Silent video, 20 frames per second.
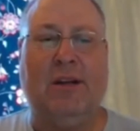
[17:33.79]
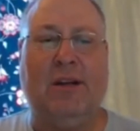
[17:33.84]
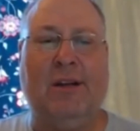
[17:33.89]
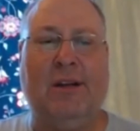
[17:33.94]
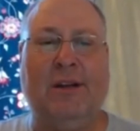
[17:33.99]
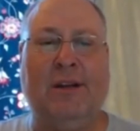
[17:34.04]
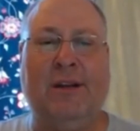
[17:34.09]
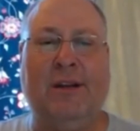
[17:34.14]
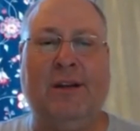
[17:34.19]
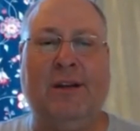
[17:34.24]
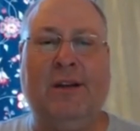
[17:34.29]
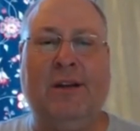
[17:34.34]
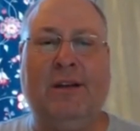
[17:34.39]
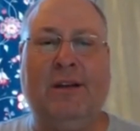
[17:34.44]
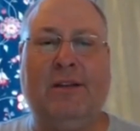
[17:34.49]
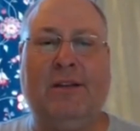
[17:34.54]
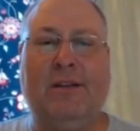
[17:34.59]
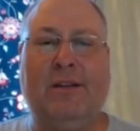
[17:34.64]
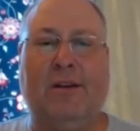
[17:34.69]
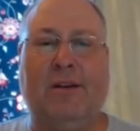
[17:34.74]
Yeah. So
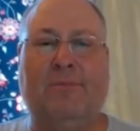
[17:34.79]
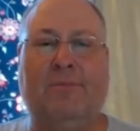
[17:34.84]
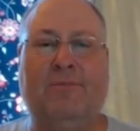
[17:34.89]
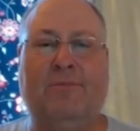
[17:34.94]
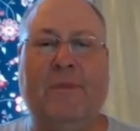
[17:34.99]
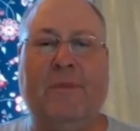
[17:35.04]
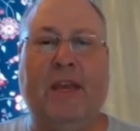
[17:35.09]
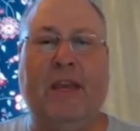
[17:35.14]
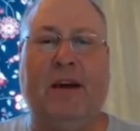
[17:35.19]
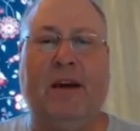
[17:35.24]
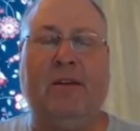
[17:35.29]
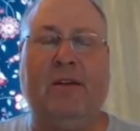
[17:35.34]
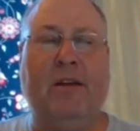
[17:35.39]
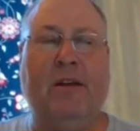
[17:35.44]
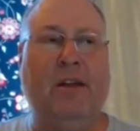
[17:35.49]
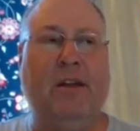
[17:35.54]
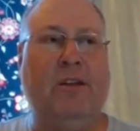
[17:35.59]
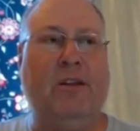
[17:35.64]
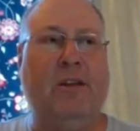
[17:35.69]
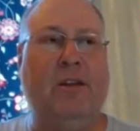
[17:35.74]
yeah, you, you
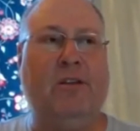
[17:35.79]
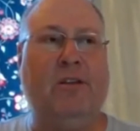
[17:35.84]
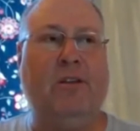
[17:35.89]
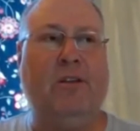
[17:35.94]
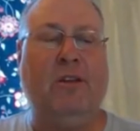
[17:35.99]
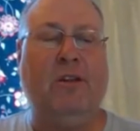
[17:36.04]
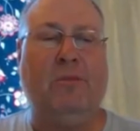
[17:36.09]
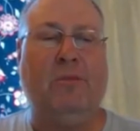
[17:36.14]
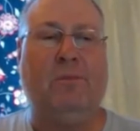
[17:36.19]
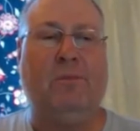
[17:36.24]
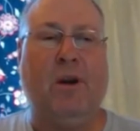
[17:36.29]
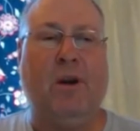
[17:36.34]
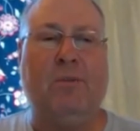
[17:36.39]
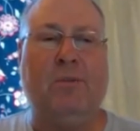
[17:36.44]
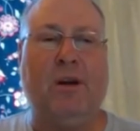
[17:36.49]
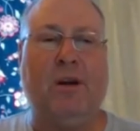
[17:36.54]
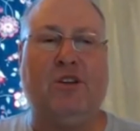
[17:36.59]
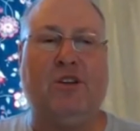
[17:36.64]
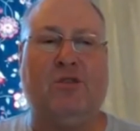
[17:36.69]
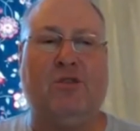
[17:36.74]
you're pretty much
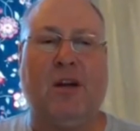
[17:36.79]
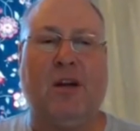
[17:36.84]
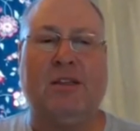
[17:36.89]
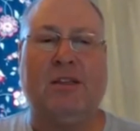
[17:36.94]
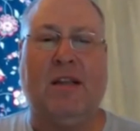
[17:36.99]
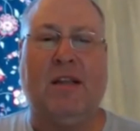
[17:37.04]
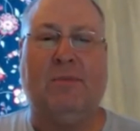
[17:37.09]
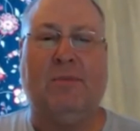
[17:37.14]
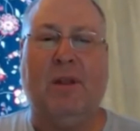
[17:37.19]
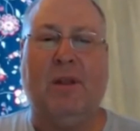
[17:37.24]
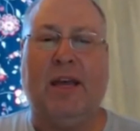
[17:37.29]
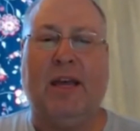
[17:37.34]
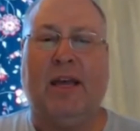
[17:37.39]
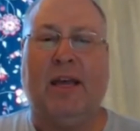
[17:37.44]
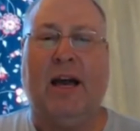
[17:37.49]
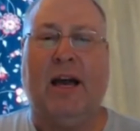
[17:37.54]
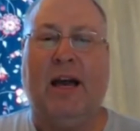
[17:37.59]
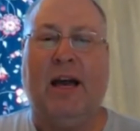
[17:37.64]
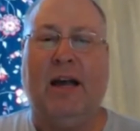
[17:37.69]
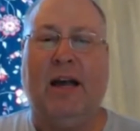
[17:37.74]
dressed up like I am
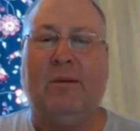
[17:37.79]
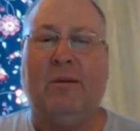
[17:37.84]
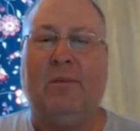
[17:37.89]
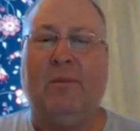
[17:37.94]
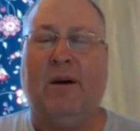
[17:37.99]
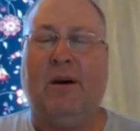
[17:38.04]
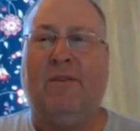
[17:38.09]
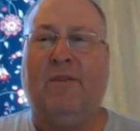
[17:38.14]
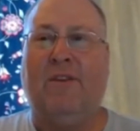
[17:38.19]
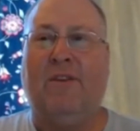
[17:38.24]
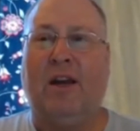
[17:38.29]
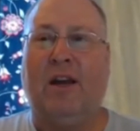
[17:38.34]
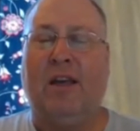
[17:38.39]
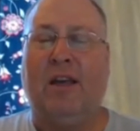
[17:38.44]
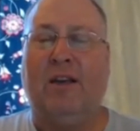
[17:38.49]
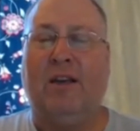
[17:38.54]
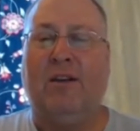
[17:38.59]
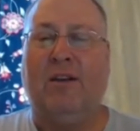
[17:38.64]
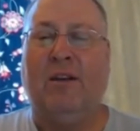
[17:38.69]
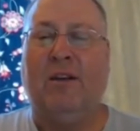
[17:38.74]
a fucking
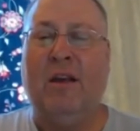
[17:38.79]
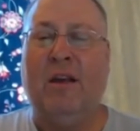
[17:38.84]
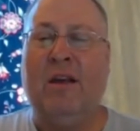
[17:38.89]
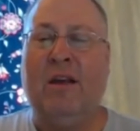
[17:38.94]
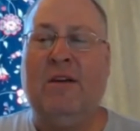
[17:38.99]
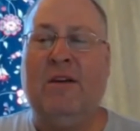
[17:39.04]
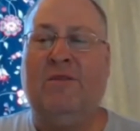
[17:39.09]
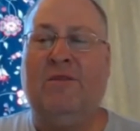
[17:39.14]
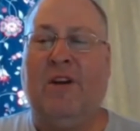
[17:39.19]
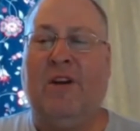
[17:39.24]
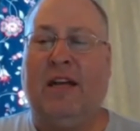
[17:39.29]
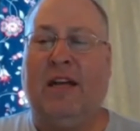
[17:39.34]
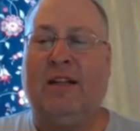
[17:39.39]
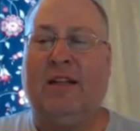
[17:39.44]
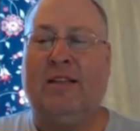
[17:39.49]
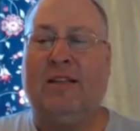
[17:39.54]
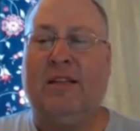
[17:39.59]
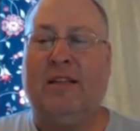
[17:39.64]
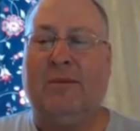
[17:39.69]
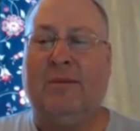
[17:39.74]
fantasy
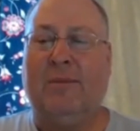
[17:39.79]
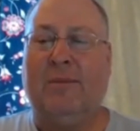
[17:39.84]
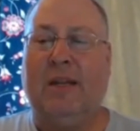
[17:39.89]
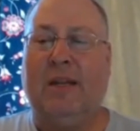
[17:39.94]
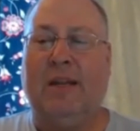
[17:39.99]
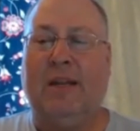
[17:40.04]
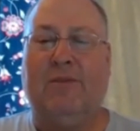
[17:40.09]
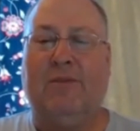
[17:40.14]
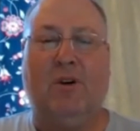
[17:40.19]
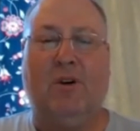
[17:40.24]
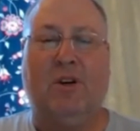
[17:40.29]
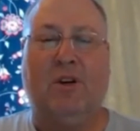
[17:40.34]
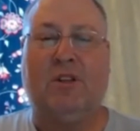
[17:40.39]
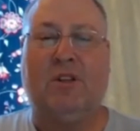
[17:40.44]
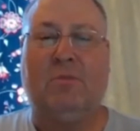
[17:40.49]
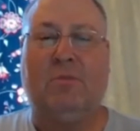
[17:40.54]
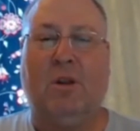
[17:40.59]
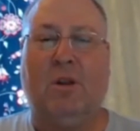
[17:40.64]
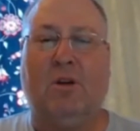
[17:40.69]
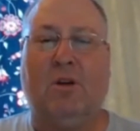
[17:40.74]
medieval
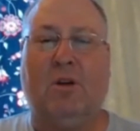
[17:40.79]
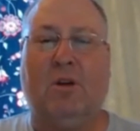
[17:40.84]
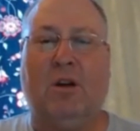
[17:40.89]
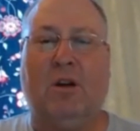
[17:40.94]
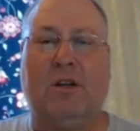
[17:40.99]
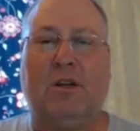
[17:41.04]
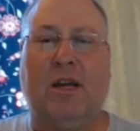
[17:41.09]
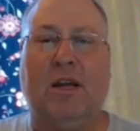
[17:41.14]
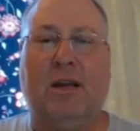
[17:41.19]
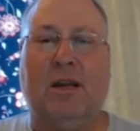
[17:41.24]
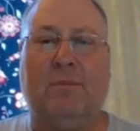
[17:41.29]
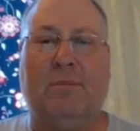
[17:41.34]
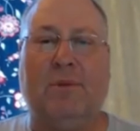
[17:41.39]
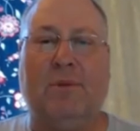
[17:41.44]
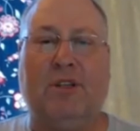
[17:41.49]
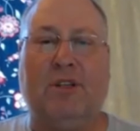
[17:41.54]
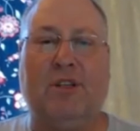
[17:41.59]
explorer type and shit.